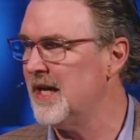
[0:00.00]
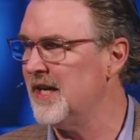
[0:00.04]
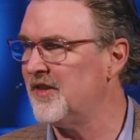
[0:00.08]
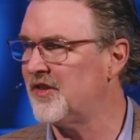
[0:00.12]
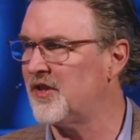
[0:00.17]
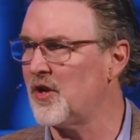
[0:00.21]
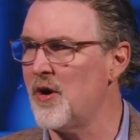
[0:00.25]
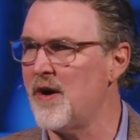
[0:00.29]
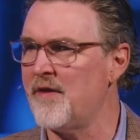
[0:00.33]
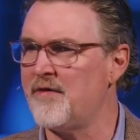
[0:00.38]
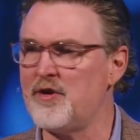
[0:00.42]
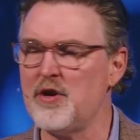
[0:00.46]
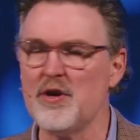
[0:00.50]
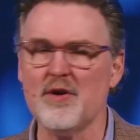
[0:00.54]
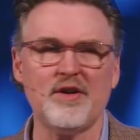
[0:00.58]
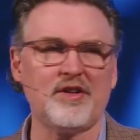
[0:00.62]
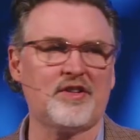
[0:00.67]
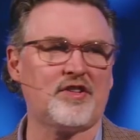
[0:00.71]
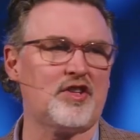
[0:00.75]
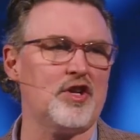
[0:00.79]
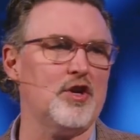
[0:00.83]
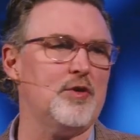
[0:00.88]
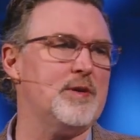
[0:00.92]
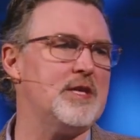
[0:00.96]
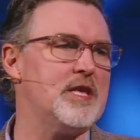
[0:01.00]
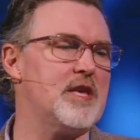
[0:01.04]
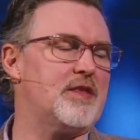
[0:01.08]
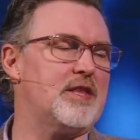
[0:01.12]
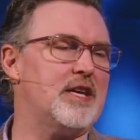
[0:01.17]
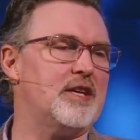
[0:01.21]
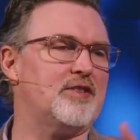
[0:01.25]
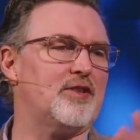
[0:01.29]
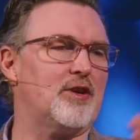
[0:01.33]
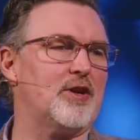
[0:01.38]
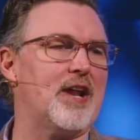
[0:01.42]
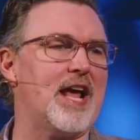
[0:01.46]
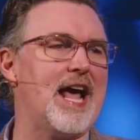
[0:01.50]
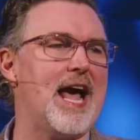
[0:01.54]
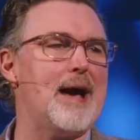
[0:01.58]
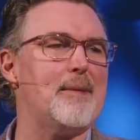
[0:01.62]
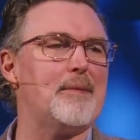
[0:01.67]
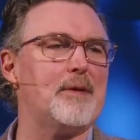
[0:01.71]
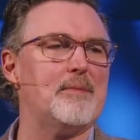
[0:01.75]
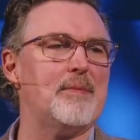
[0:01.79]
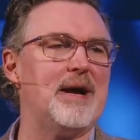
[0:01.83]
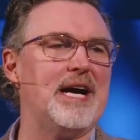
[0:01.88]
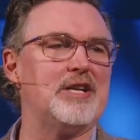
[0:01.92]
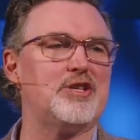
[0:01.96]
And so, if you're assuming that things are going to
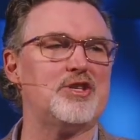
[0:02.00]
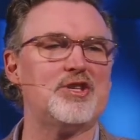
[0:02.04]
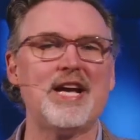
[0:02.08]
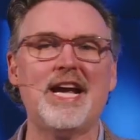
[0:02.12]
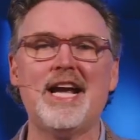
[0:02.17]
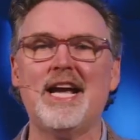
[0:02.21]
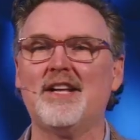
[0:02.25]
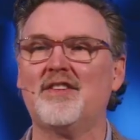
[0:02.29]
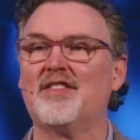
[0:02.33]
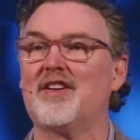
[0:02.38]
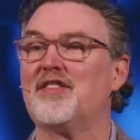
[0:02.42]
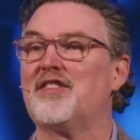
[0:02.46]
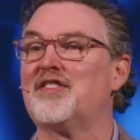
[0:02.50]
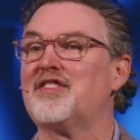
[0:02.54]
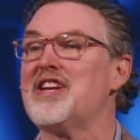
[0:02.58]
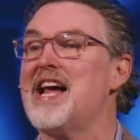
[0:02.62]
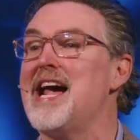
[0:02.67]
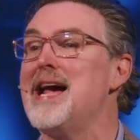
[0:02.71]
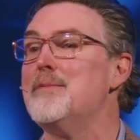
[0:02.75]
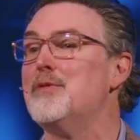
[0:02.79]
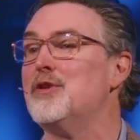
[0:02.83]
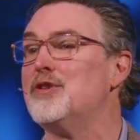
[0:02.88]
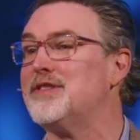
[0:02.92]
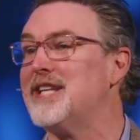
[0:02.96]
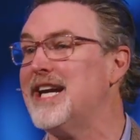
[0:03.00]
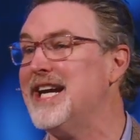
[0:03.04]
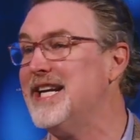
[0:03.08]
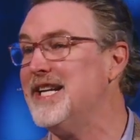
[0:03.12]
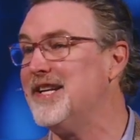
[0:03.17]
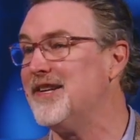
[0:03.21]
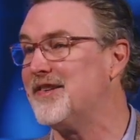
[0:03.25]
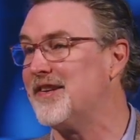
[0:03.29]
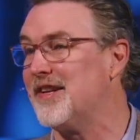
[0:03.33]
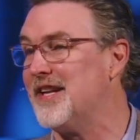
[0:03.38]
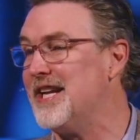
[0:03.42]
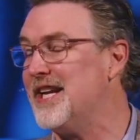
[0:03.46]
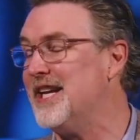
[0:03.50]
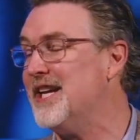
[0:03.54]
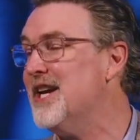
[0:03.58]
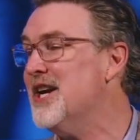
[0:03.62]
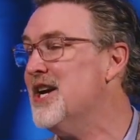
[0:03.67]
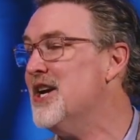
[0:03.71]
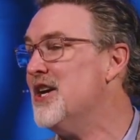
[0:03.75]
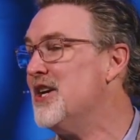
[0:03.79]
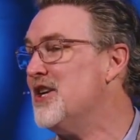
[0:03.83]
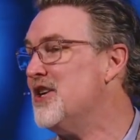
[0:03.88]
happen by chance simultaneously,